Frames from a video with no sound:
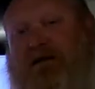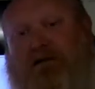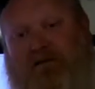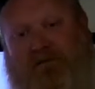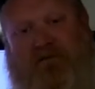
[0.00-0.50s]
that
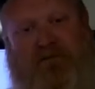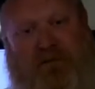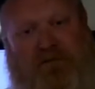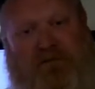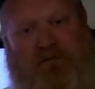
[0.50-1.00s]
goes on your
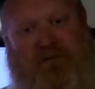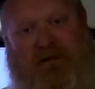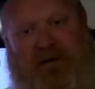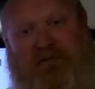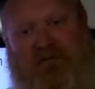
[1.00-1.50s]
person when you
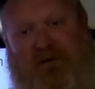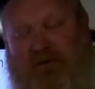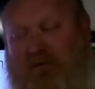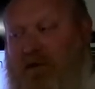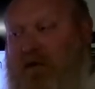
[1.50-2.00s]
get out of the
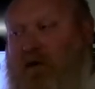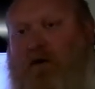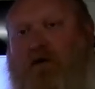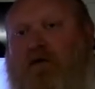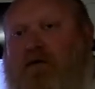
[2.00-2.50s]
vehicle.
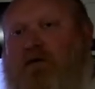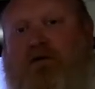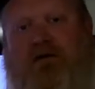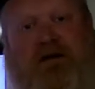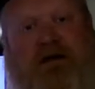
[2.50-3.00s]

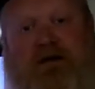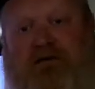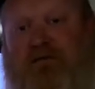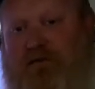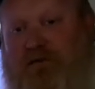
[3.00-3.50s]
Or
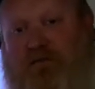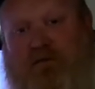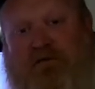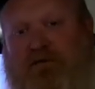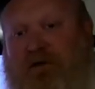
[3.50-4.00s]
ladies or
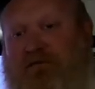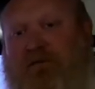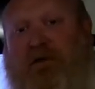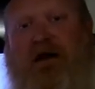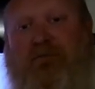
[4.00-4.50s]
gentlemen, if you have a
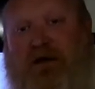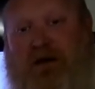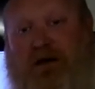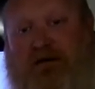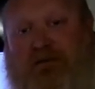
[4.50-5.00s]

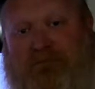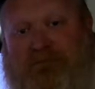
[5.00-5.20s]
backpack,